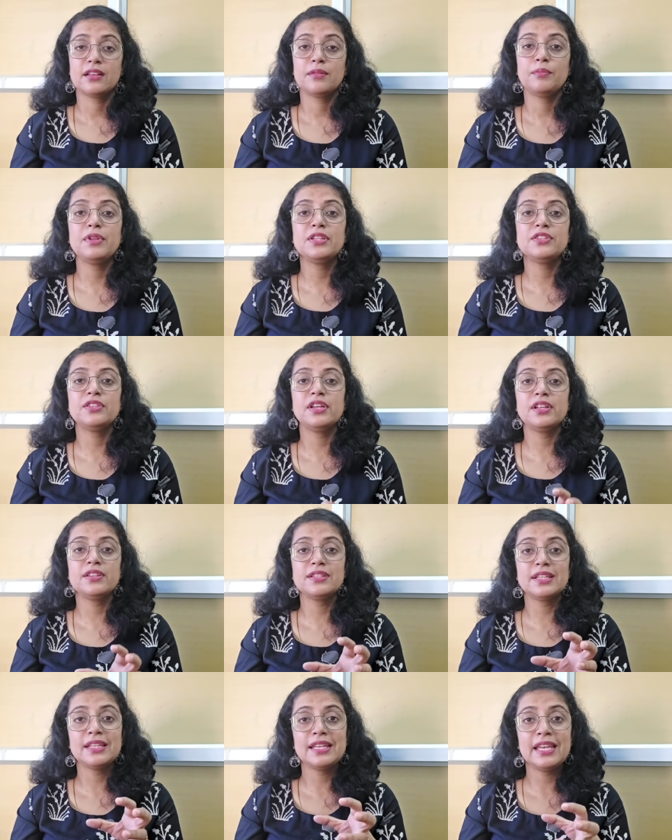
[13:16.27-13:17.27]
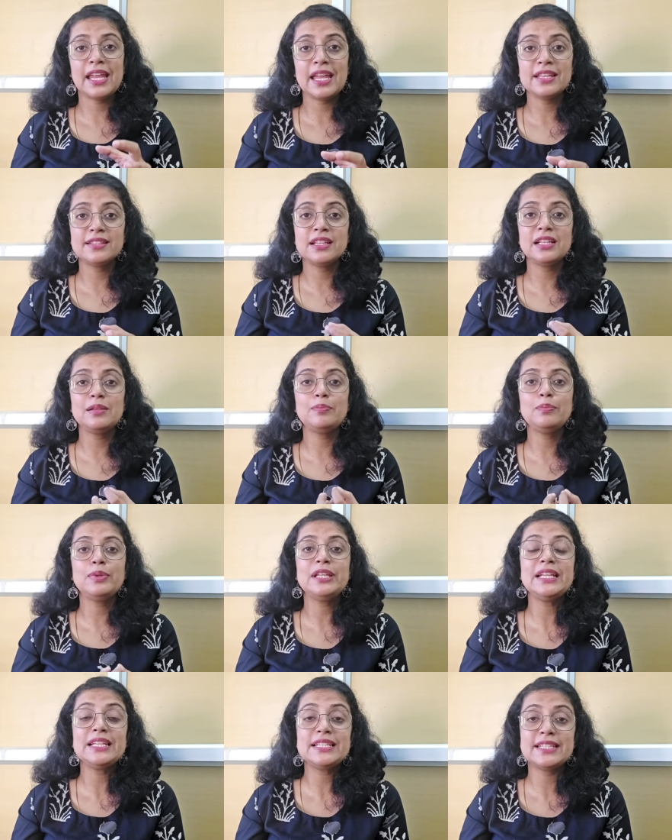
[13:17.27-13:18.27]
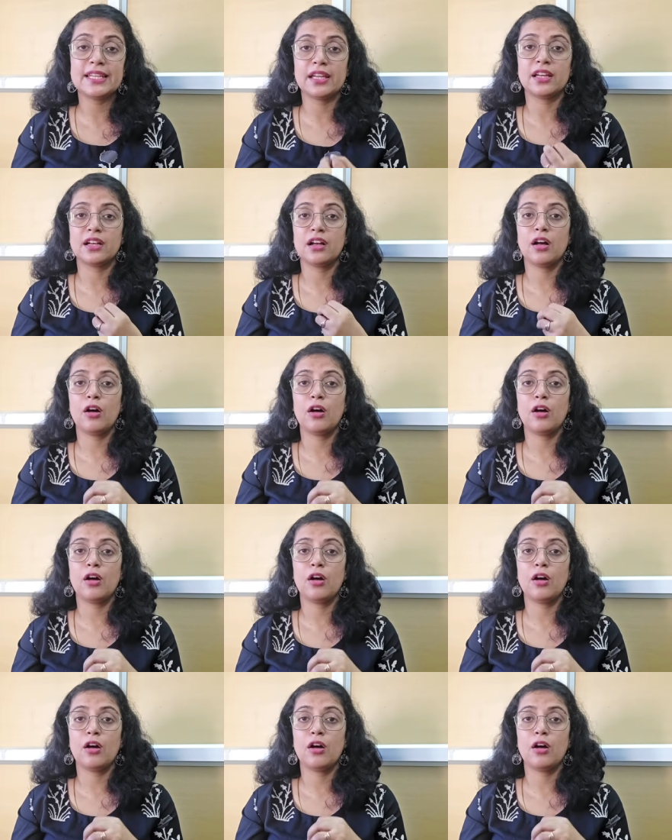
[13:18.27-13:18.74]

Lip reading: Means there is a nasal bleating